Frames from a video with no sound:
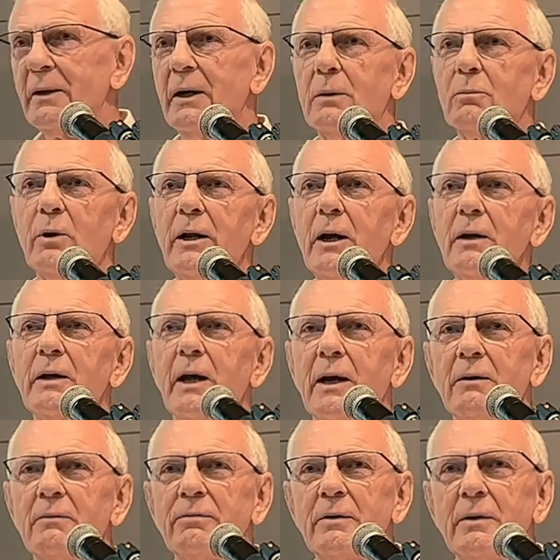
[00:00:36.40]
and we don't
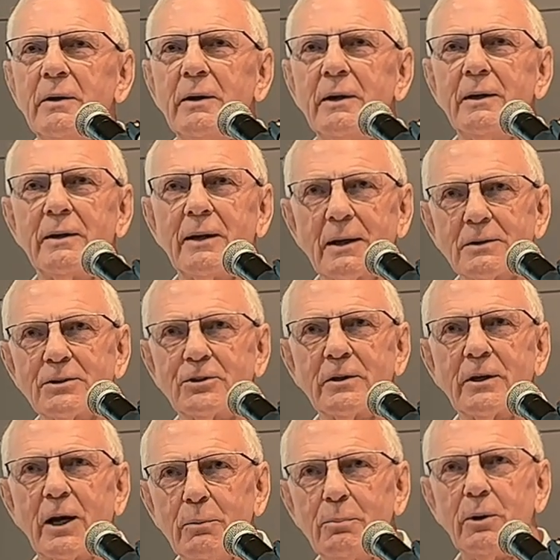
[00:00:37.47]
have
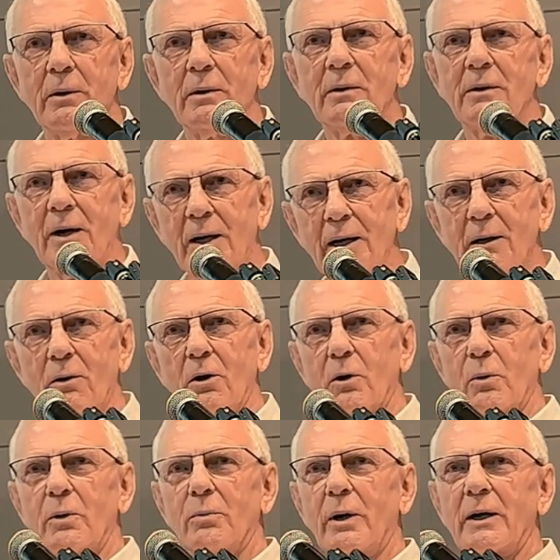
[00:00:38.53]
intelligent open dialogue
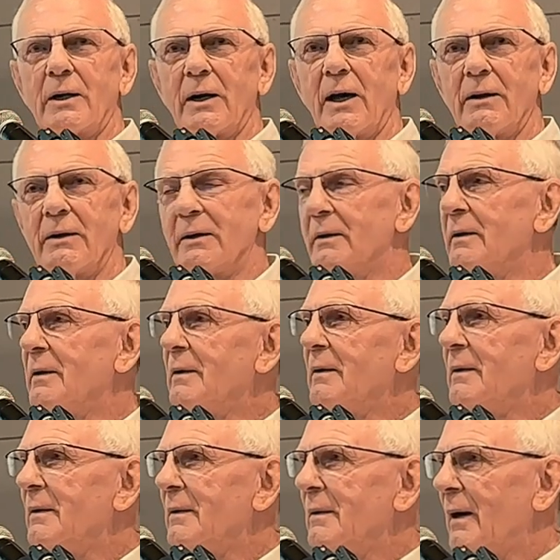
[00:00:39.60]
with one another
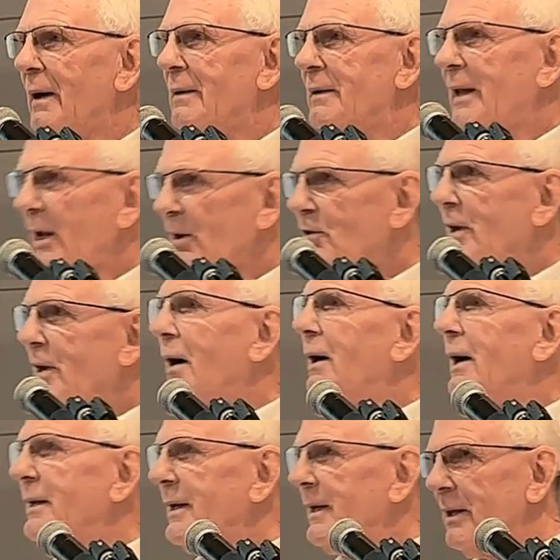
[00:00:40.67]
in testing
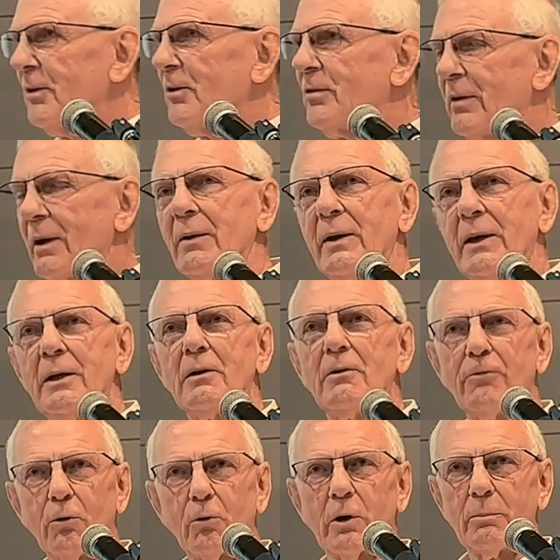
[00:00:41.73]
ideas in a
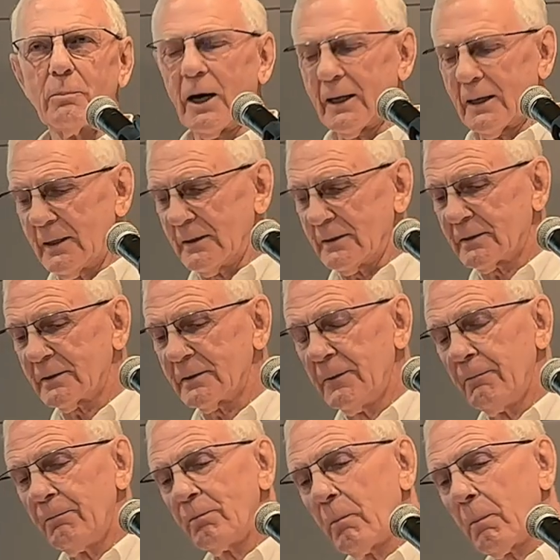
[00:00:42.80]
forum like this.
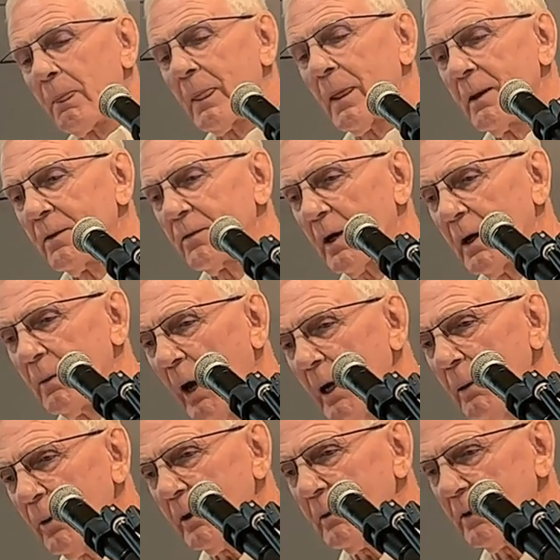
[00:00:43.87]
So I'm
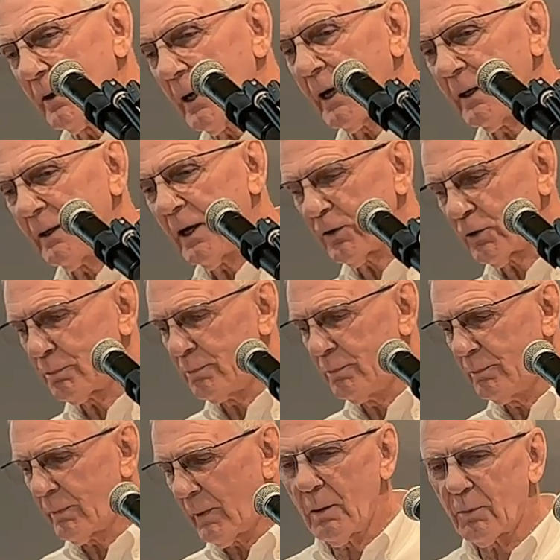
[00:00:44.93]
hoping today does
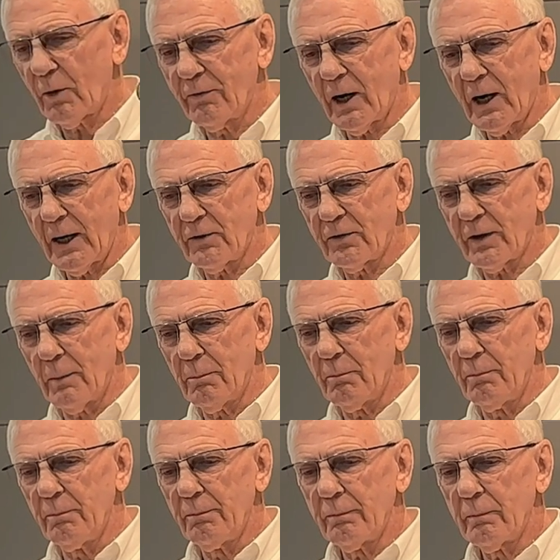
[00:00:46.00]
provide
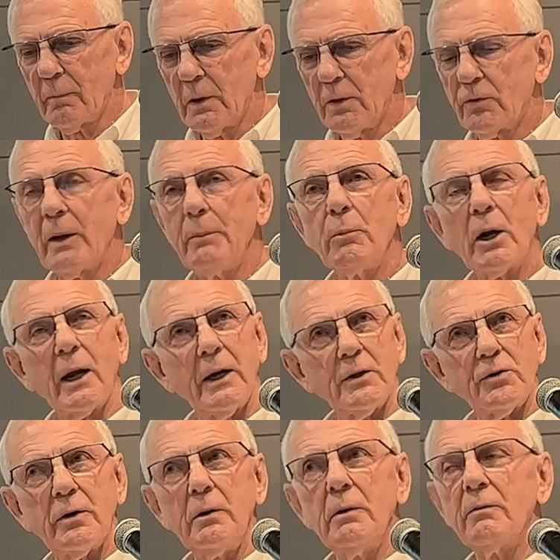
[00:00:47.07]
some
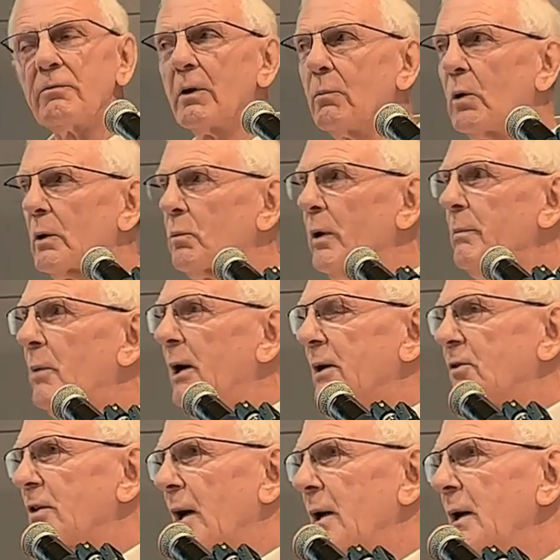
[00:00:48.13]
stimulation from what we might
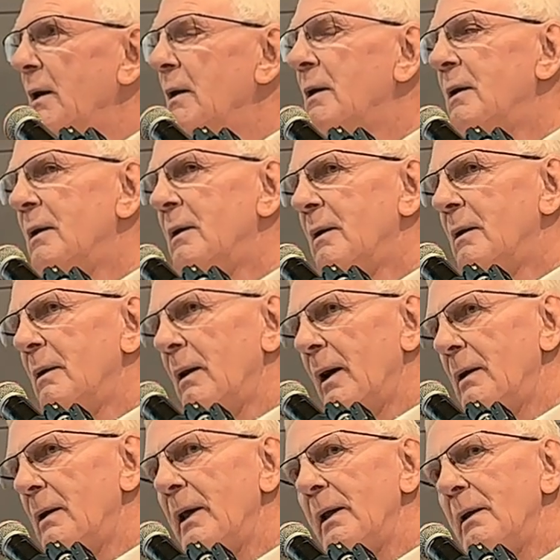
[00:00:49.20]
say,
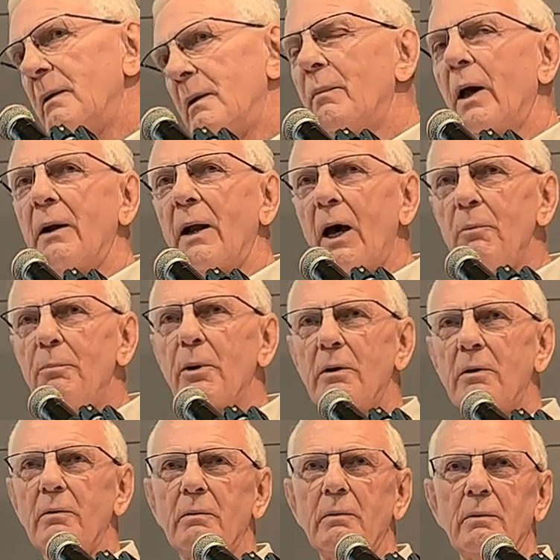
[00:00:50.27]
and then an open
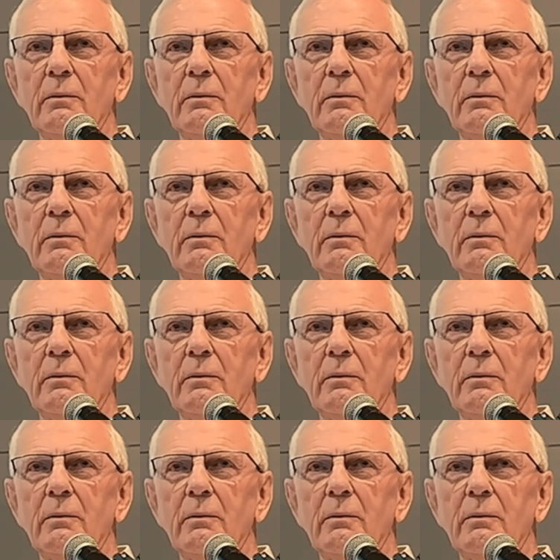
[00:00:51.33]
and